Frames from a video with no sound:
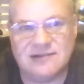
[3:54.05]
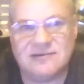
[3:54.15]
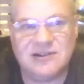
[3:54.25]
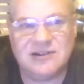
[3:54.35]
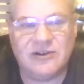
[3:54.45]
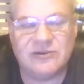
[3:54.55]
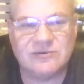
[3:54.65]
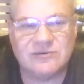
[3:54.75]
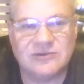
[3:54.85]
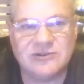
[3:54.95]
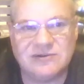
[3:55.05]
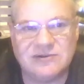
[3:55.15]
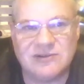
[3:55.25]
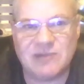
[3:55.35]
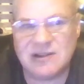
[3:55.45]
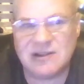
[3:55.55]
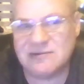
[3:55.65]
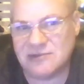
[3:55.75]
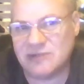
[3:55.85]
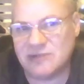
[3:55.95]

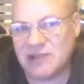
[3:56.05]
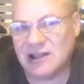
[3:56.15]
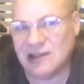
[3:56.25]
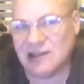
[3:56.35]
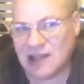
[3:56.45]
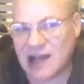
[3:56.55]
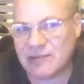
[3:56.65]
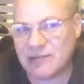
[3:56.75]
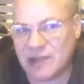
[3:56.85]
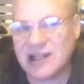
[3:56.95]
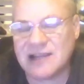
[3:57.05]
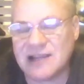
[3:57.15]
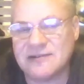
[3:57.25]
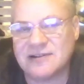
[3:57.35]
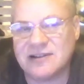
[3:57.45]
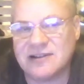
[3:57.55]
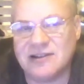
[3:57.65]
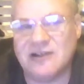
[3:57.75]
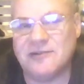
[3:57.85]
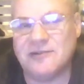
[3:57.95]
Could be a lot of money.
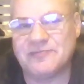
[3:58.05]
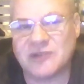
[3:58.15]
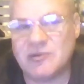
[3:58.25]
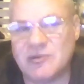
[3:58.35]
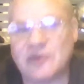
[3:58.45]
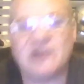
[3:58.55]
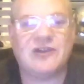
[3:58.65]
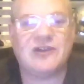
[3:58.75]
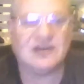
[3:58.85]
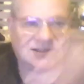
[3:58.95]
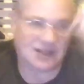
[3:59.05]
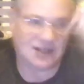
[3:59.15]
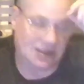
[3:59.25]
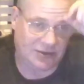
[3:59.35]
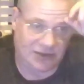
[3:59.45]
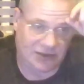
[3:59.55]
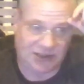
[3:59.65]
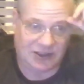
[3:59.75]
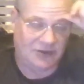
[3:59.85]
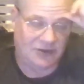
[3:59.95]
Could be $30,000.